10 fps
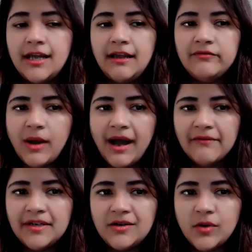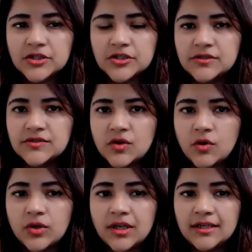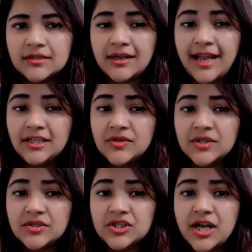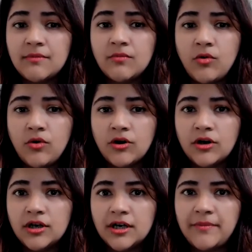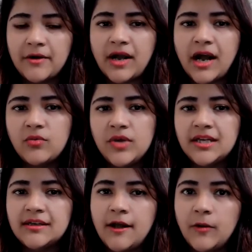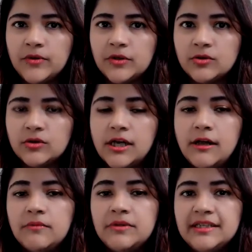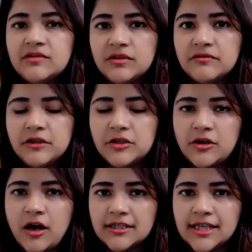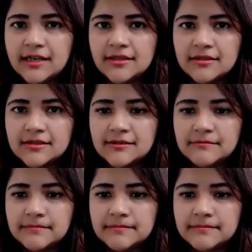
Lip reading: If you have any questions or would like to understand more about how we can help you, please feel free to contact us.